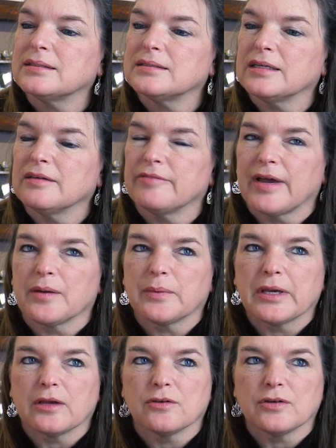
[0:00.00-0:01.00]
see
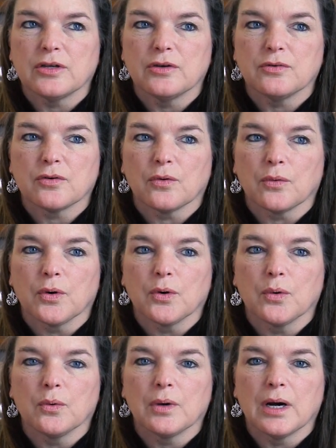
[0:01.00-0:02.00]
Vanway continue to
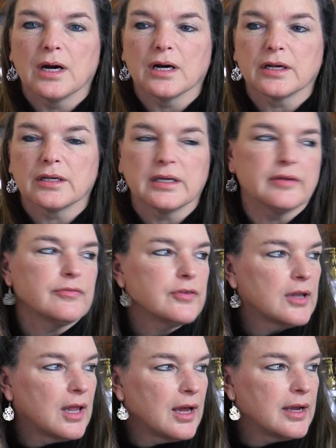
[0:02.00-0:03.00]
grow. Our gift
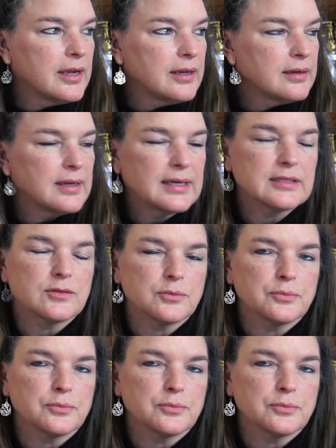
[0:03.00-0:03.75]
line has